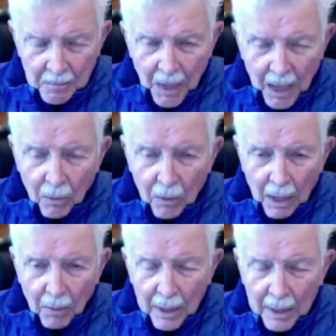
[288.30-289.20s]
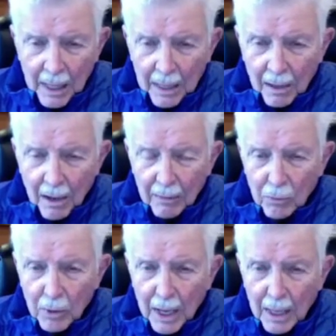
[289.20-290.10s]
And when I went down there after
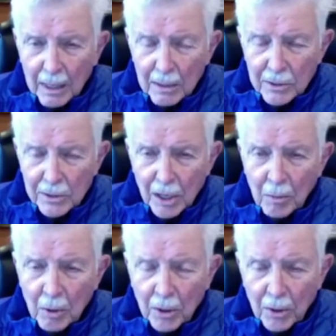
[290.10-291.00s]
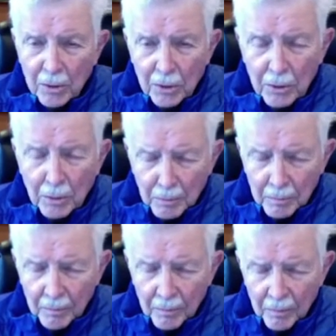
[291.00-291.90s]
we had a ceremony or two,
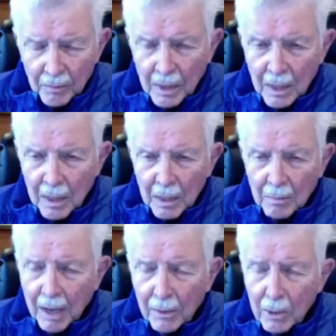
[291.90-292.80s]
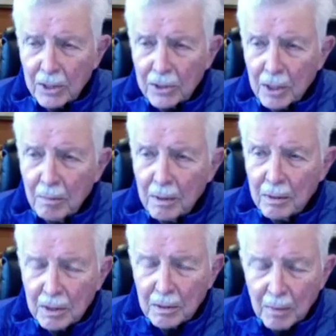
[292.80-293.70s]
by the way,
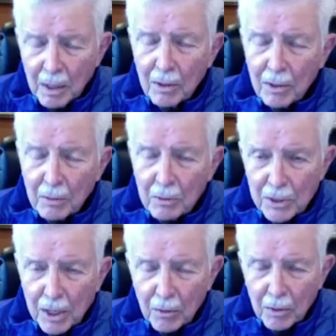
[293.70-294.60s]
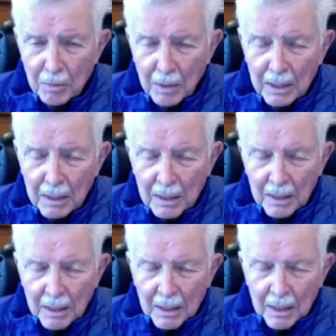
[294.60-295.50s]
Jim Maloney was there with me,
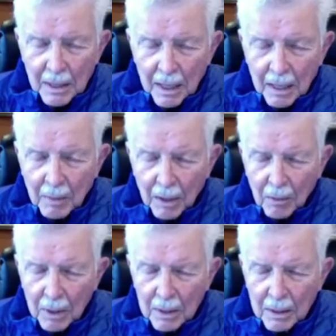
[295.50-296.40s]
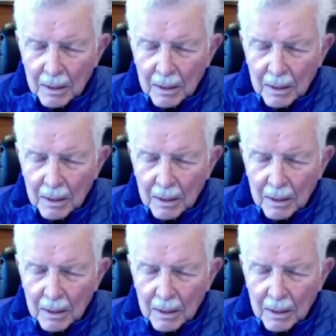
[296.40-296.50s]
and Merwin.